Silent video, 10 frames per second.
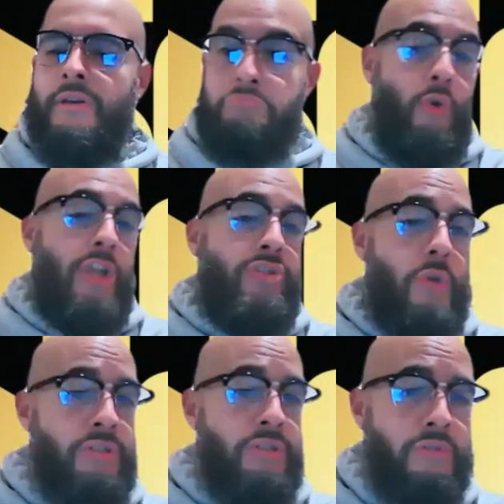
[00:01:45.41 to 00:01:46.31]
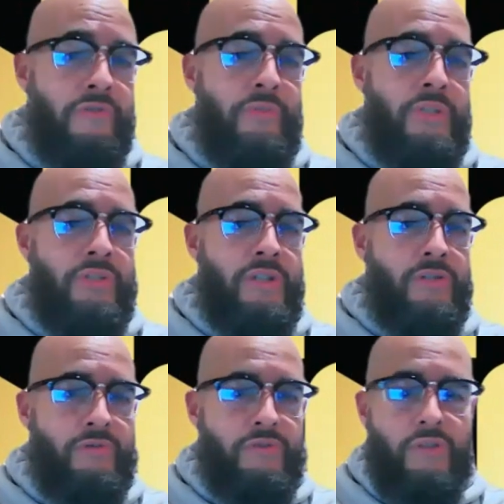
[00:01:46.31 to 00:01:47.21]
graduation from
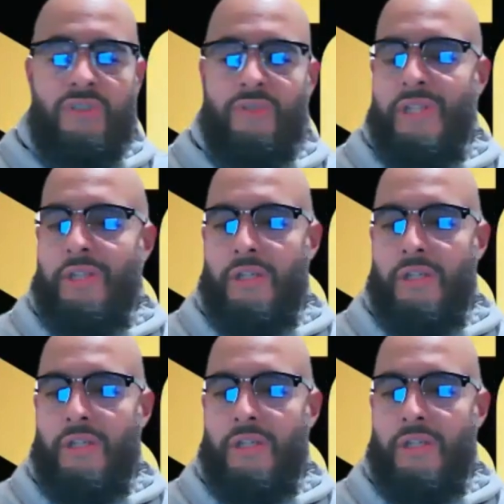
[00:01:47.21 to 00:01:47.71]
ESL, so to speak.